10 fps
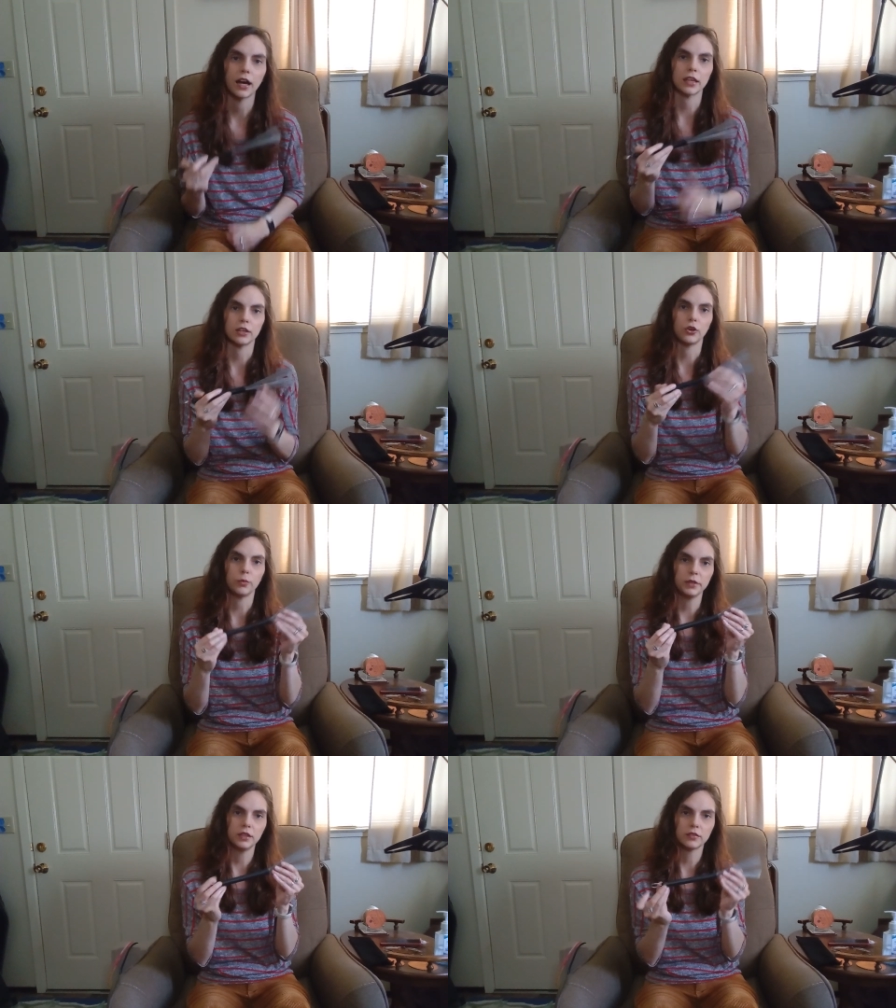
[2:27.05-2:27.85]
I can
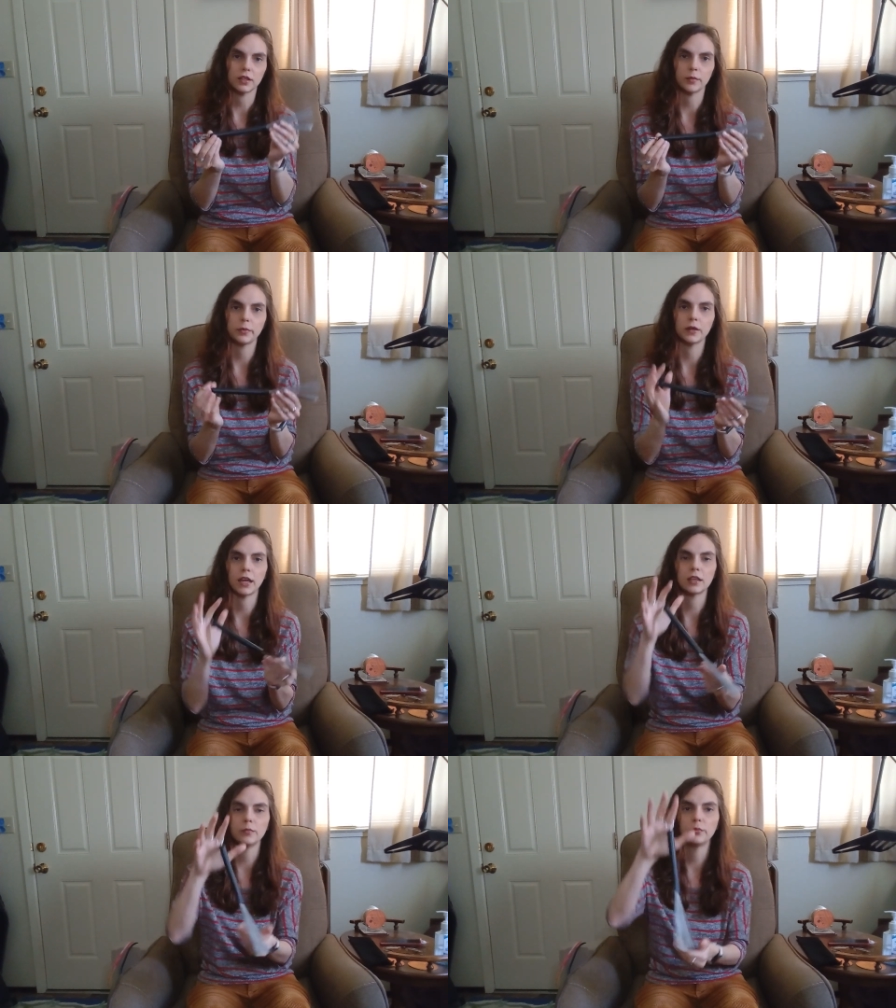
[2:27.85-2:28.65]
open this up,
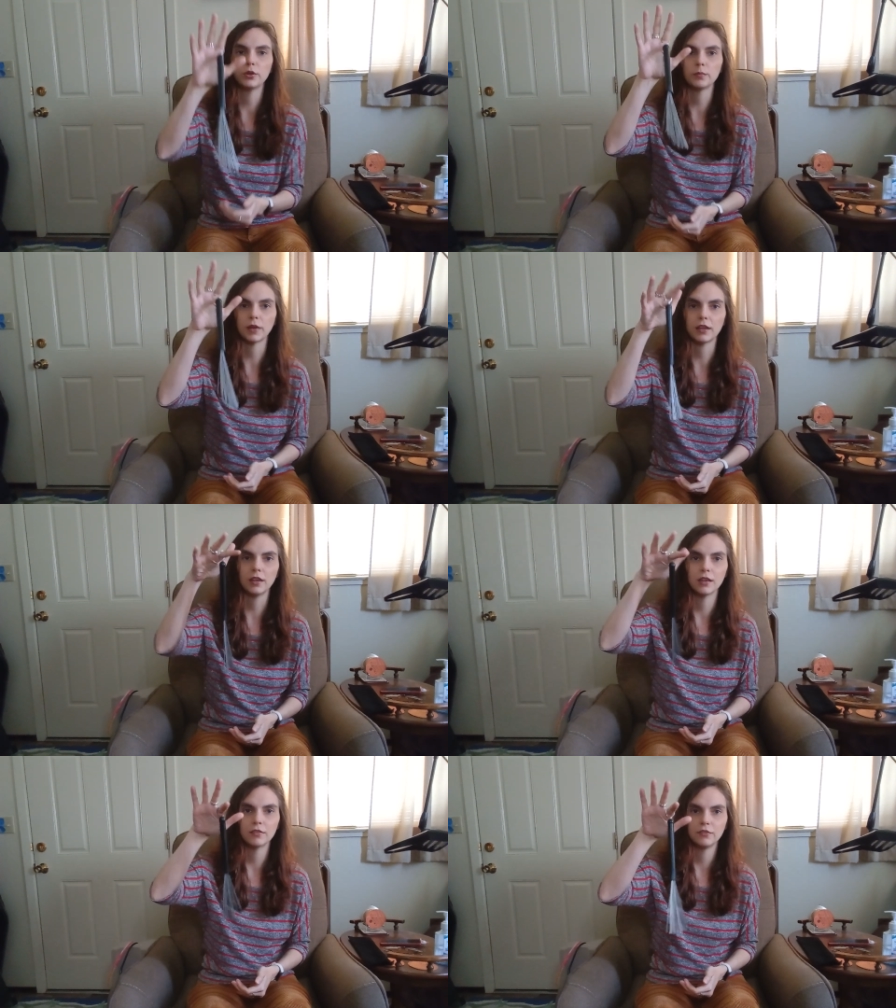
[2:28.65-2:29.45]
I can put my